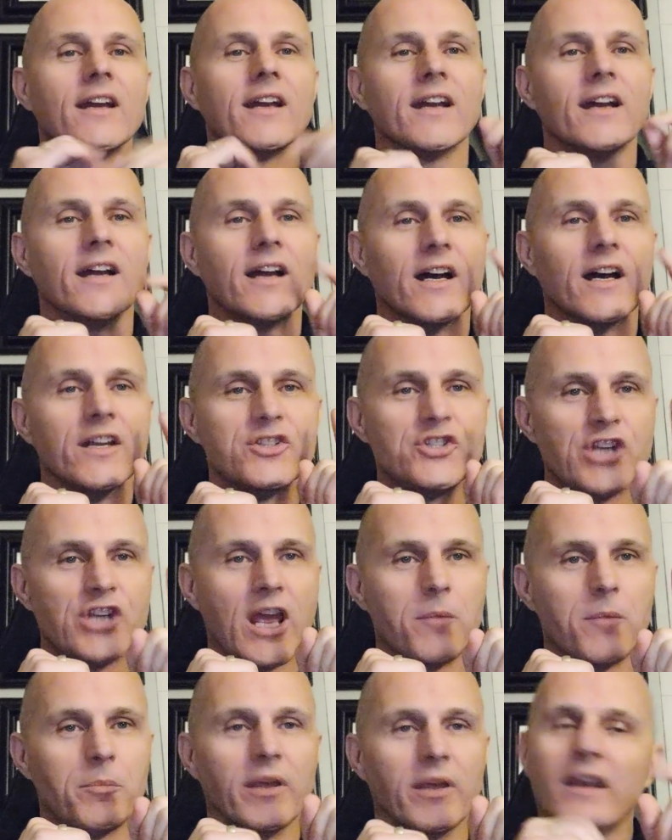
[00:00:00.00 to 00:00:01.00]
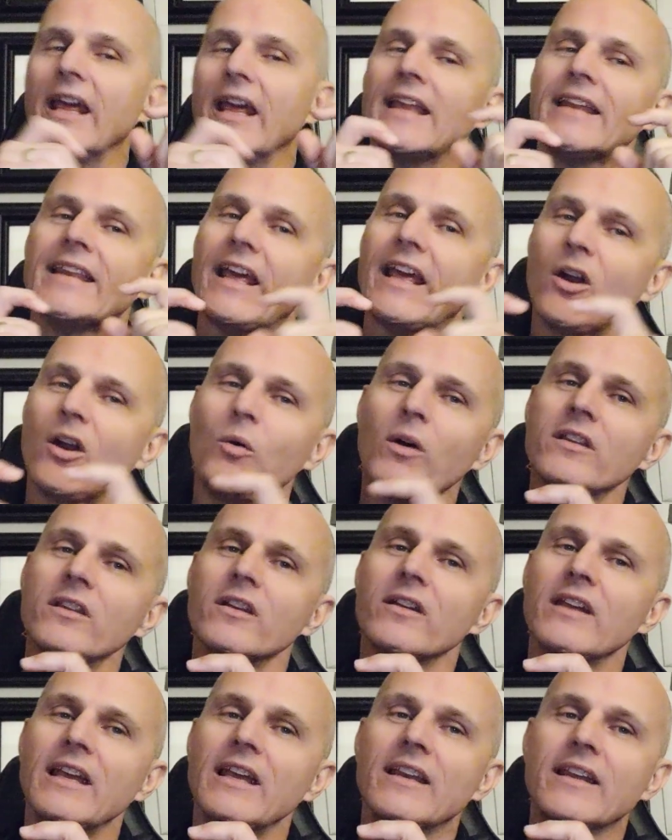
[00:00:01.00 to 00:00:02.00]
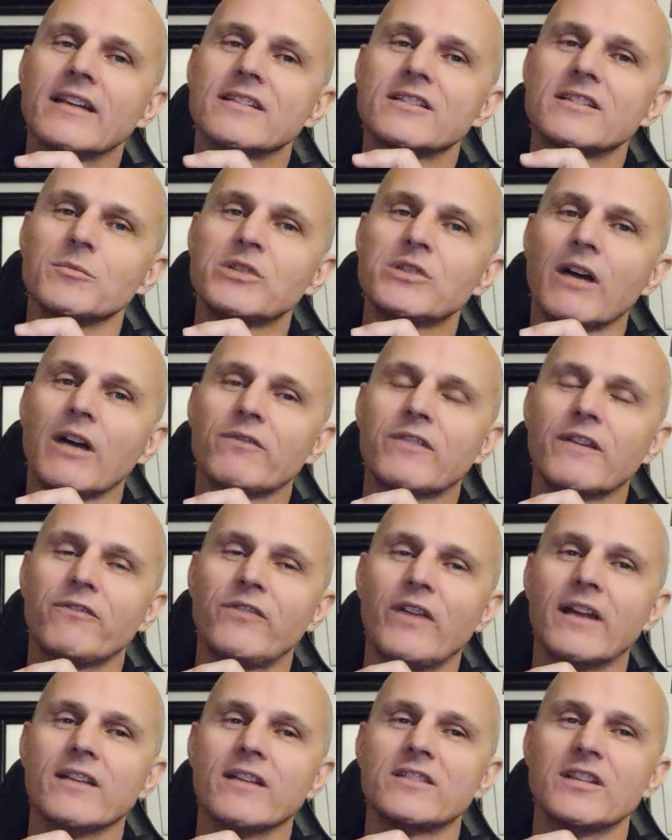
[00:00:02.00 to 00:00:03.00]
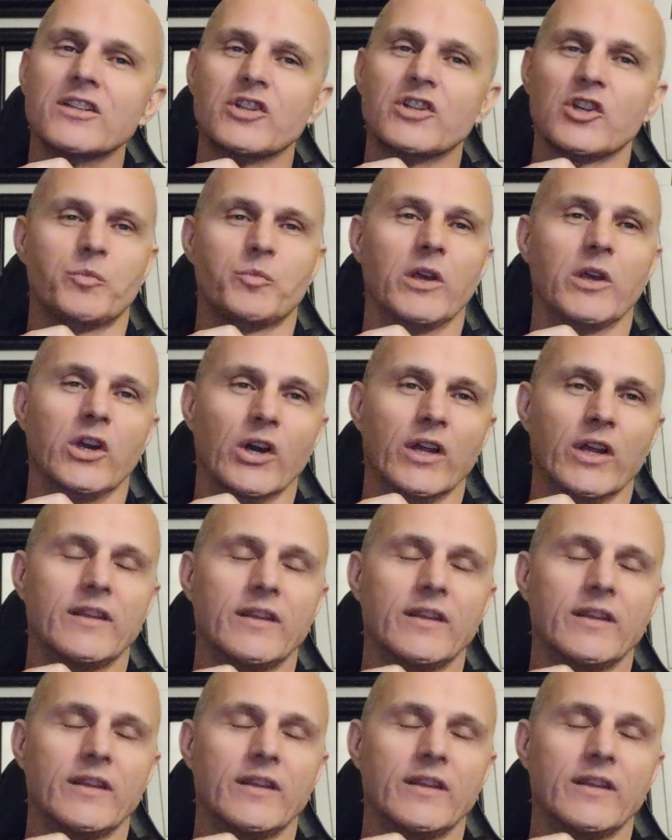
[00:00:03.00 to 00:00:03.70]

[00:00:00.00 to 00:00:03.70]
a champion. They don't want their kid to get some self-defense and just be good.